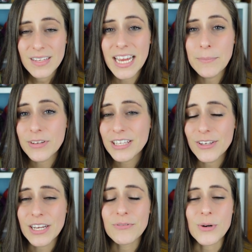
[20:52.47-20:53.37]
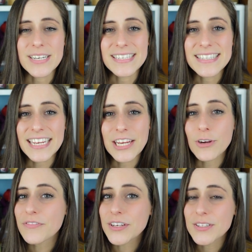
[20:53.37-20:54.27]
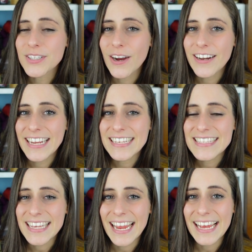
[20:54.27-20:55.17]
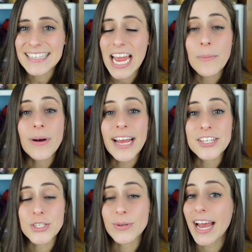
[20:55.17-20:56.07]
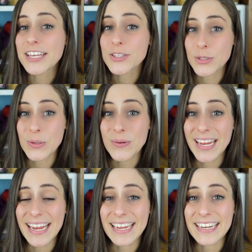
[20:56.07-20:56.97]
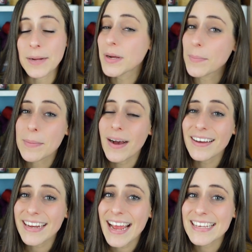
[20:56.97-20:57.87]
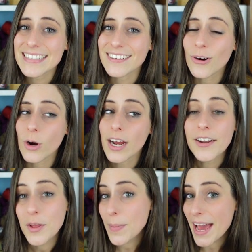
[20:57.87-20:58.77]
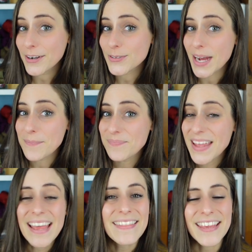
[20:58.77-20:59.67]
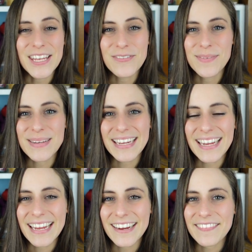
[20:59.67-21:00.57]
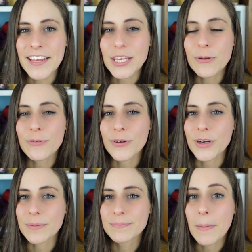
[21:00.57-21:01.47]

I'm really looking forward to seeing your Fields cardigans, and I will catch you guys soon in an upcoming podcast or another pattern drop. Thank you for being here. Thank you for